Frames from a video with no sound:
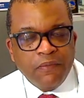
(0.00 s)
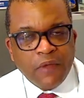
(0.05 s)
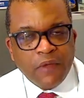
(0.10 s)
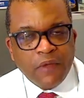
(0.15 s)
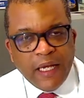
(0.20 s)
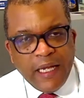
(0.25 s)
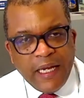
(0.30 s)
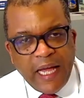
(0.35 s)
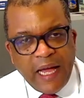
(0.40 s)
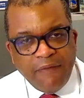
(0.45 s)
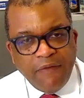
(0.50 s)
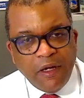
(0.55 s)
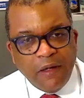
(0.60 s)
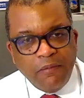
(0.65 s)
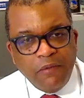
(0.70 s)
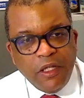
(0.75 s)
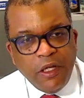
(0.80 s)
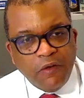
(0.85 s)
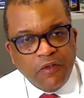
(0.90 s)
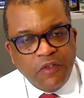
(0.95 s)
and have a
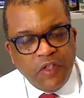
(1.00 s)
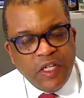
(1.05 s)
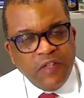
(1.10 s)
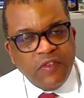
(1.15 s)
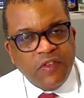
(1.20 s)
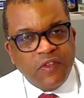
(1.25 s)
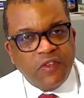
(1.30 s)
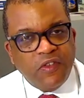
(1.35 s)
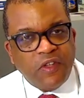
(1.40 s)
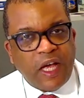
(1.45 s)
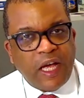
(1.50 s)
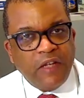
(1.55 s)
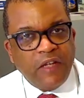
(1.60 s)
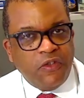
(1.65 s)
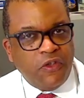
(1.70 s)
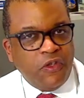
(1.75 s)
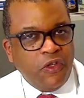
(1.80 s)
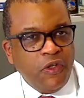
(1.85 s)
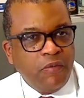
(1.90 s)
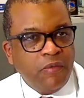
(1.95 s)
decent
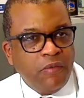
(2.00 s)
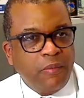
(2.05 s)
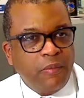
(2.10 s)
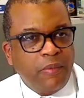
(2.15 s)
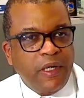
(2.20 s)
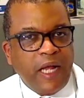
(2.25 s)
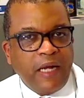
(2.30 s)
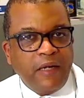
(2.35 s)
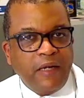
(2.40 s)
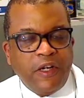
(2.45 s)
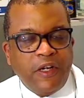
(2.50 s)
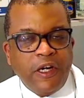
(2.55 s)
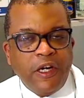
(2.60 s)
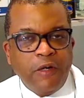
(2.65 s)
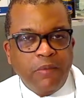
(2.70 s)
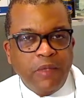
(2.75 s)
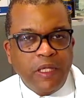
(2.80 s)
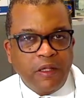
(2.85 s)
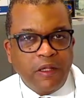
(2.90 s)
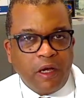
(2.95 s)
sized tumor but not
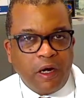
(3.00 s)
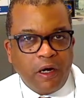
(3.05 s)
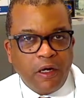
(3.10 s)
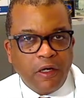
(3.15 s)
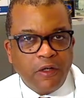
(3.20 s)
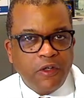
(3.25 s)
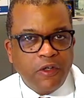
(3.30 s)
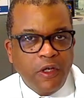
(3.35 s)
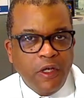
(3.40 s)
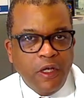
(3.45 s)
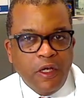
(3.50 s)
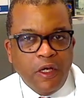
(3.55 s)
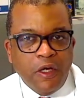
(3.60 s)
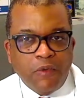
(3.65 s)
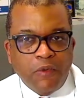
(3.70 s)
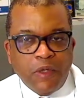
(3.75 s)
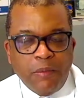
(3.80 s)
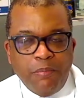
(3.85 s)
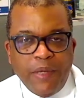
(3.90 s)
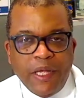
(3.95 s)
terribly large
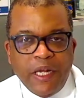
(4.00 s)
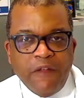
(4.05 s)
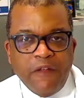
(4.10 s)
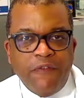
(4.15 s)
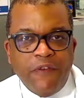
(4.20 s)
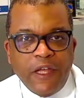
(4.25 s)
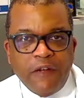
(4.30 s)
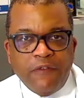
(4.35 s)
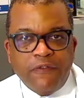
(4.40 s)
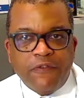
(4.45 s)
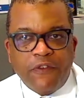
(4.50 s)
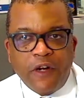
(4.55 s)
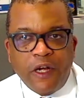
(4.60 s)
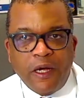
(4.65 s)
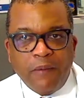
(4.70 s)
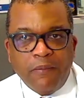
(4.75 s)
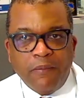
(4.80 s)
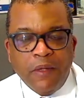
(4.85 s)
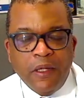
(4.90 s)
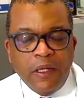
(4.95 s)
would benefit
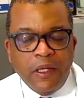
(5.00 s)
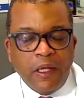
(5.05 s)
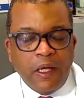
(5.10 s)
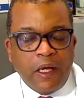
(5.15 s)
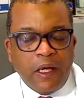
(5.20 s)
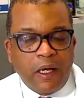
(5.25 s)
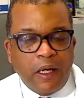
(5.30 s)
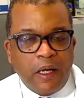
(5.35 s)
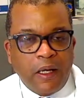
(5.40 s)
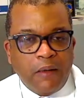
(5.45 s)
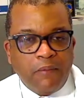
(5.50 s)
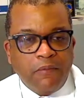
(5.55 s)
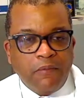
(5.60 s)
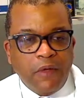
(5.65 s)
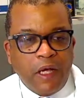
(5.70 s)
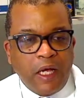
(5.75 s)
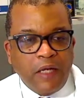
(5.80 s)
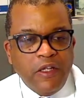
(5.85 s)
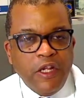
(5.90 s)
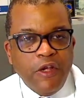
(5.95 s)
from
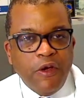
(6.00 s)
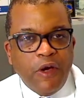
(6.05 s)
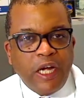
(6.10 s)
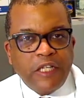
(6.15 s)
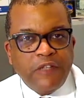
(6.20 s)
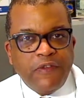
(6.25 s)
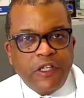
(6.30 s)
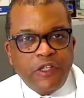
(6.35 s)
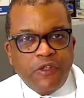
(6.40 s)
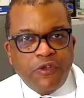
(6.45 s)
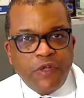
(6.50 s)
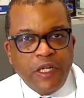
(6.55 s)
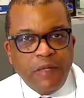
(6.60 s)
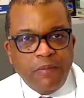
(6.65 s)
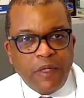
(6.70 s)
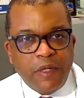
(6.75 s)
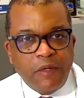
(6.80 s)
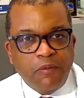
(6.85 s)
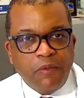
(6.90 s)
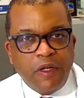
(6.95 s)
a neoadjuvant
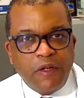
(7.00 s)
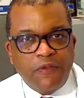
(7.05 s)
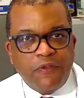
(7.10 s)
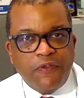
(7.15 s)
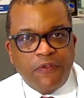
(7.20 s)
treatment with